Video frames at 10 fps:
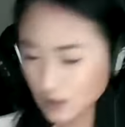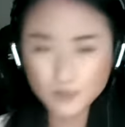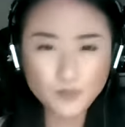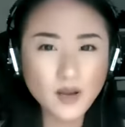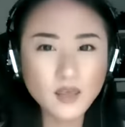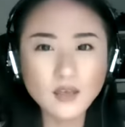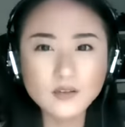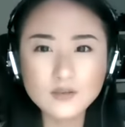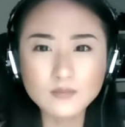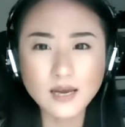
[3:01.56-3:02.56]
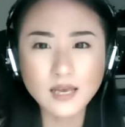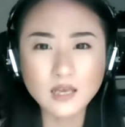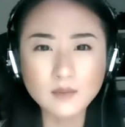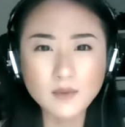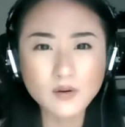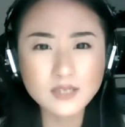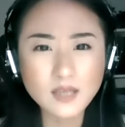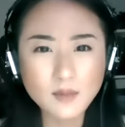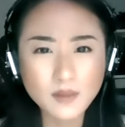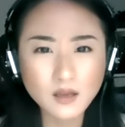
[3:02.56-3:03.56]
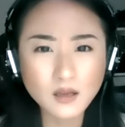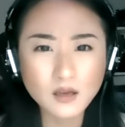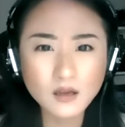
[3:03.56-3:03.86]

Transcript: you just break into my email or something?